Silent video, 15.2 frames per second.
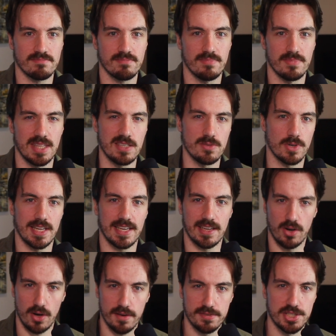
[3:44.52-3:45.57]
These were like an
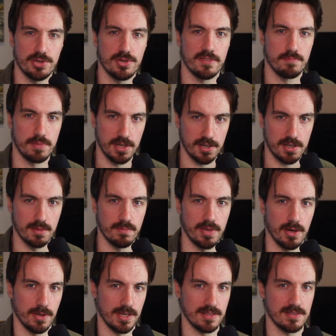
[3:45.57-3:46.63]
offshoot of pure
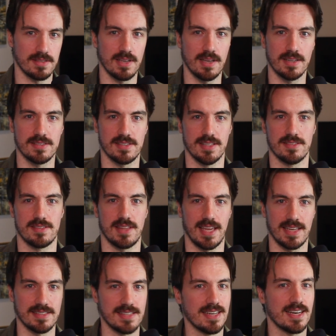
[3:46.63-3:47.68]
components, since they
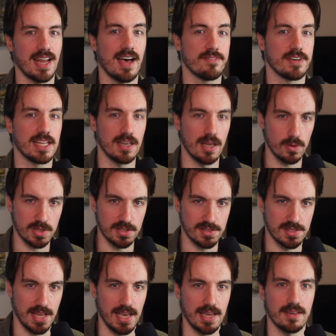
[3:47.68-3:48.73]
didn't have any local
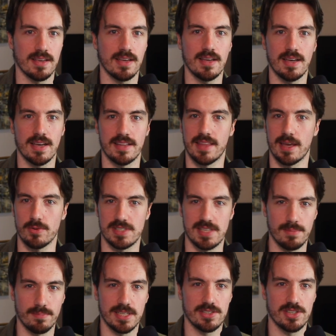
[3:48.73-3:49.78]
state, and they were
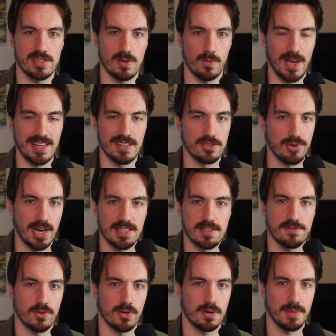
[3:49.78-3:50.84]
simply just a way to
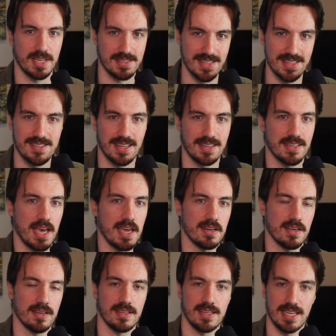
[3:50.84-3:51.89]
transform existing
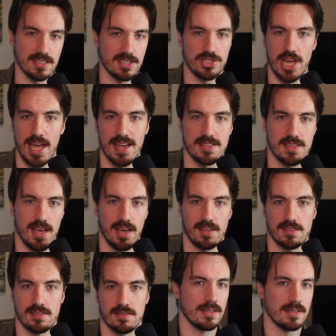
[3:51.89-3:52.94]
data into
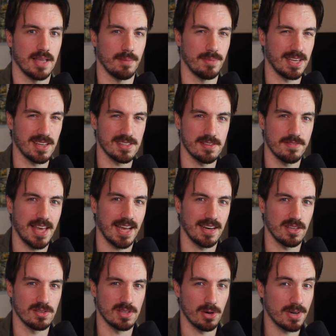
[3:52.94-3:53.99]
JSX. And because of that, you
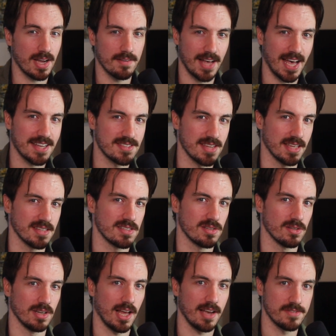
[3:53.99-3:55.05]
don't have access to
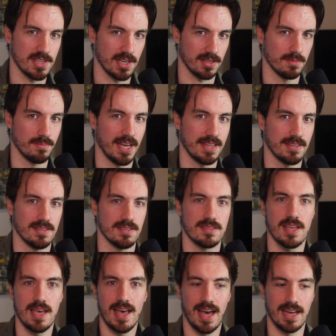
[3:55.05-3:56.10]
lifecycle methods,
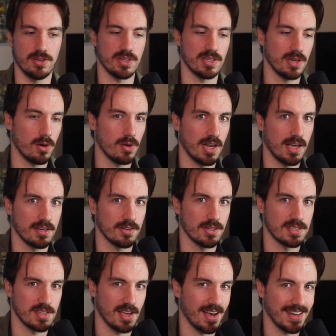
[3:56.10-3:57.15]
and you can no longer
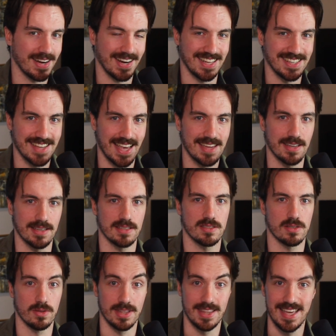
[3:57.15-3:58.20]
assign any data
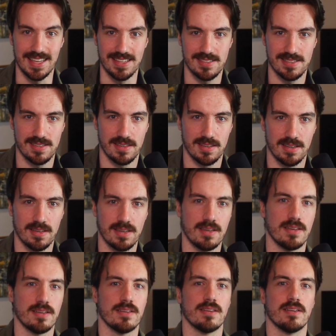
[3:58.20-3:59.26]
to this.
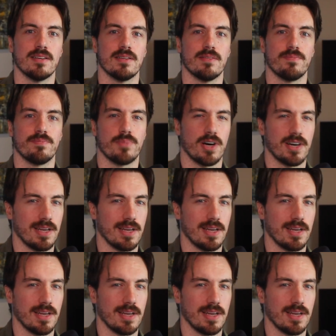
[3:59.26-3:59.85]
Partly